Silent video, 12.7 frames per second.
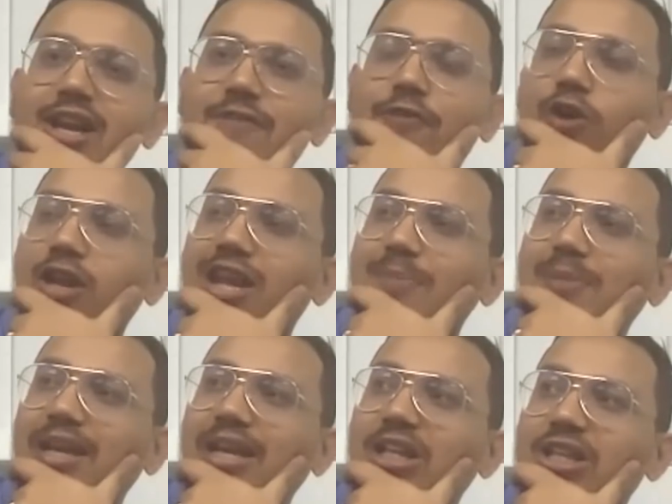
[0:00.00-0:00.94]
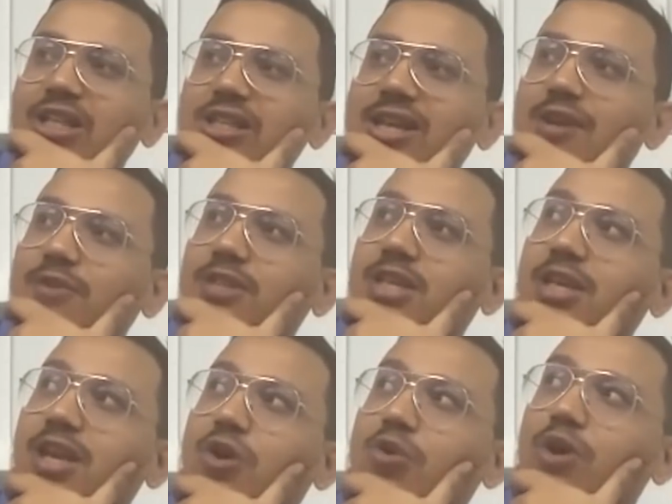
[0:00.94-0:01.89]
and 40 applications, and I was
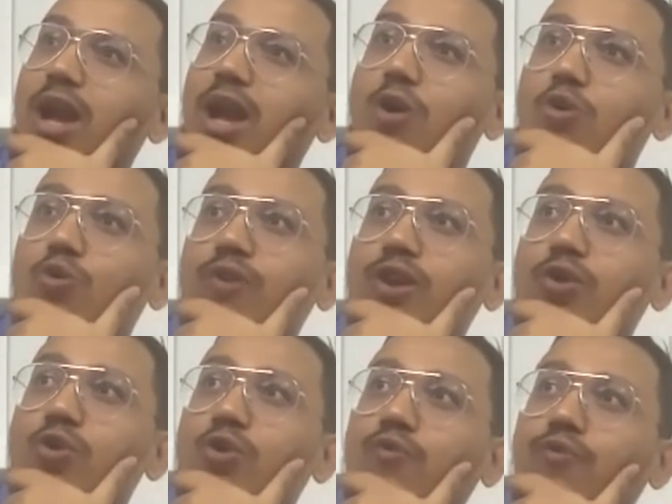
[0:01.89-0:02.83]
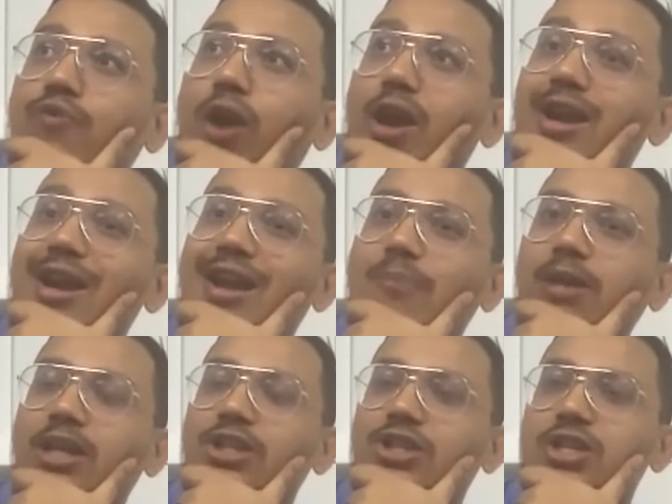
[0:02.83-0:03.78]
thinking, okay, how do we go to 100
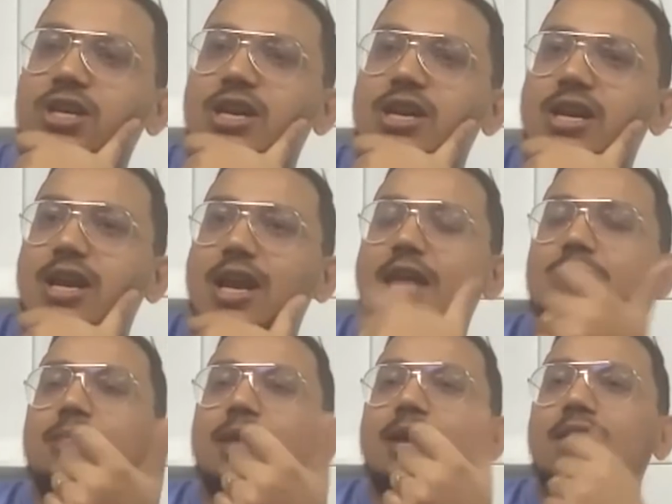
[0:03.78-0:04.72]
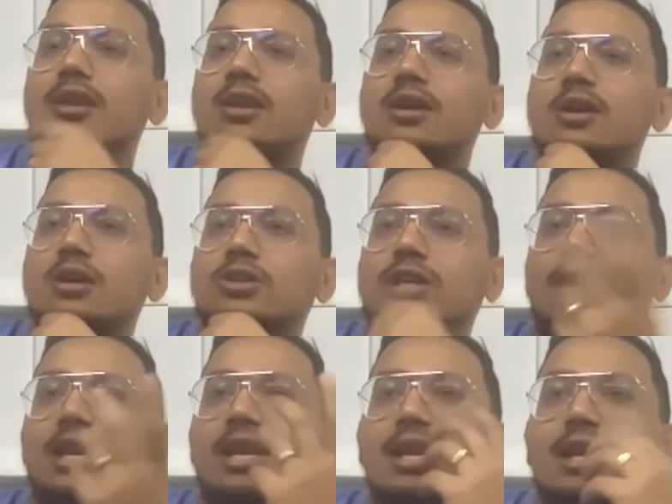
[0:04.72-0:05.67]
applications? And then
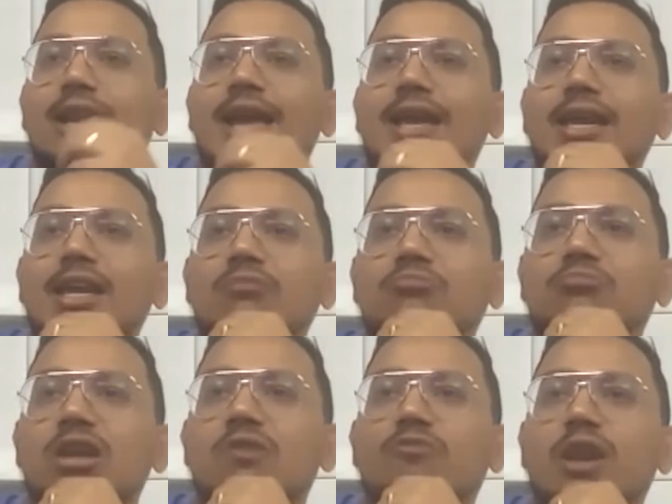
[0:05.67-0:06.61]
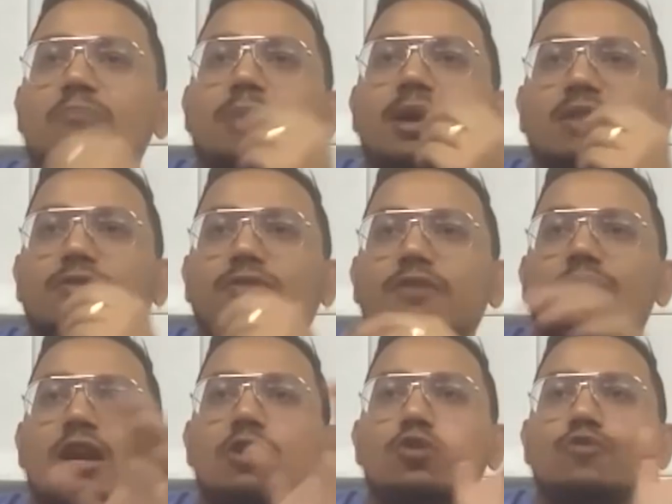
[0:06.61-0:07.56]
suddenly, like in 1 month, we
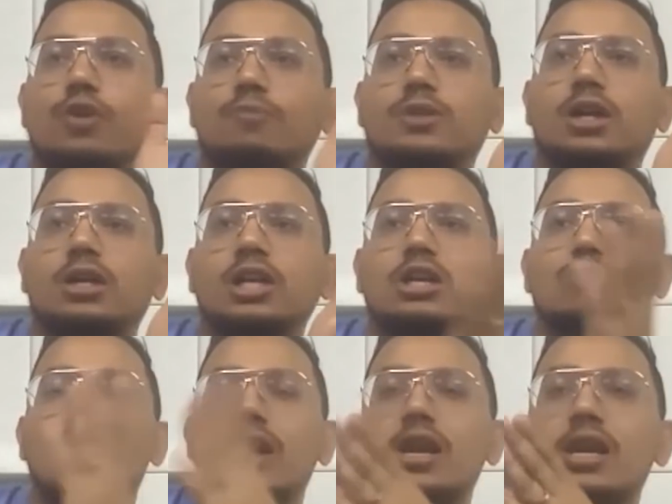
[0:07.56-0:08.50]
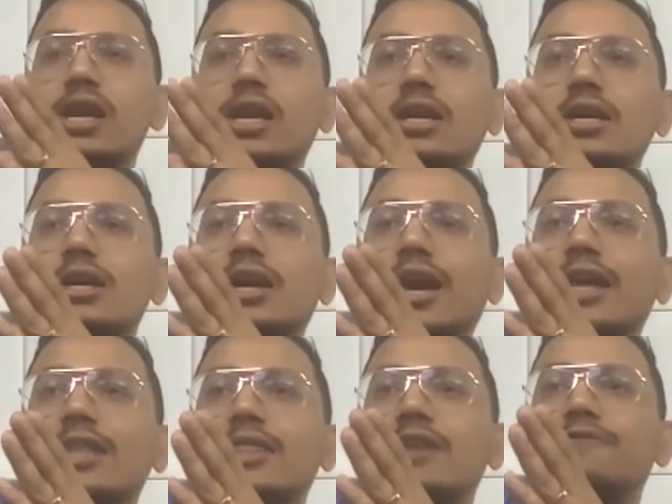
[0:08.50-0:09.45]
went from 30 to 100,
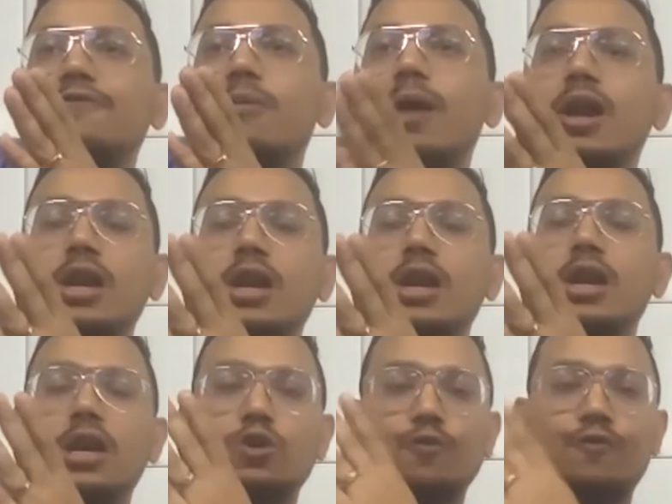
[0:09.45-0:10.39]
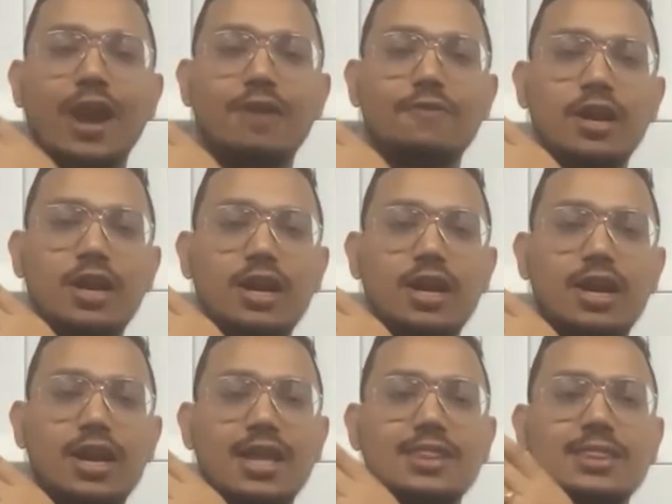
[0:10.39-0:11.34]
and then from 100 to
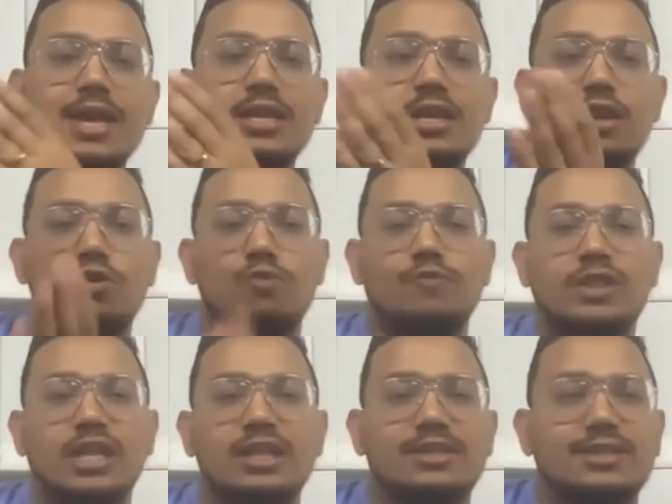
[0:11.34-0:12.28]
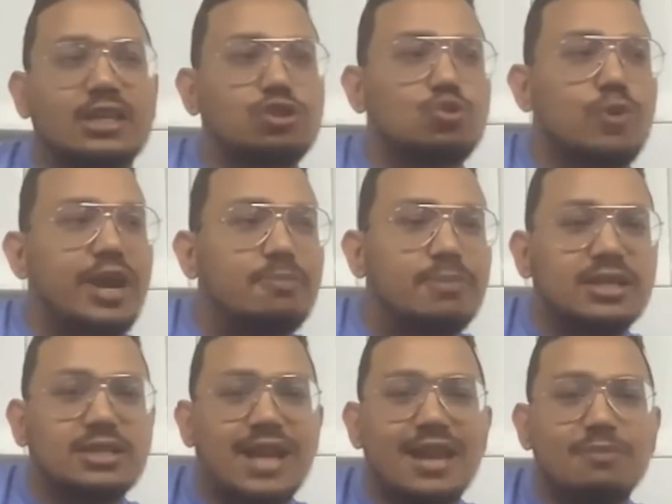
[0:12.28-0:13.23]
500, and then within 6 to 8 months, 9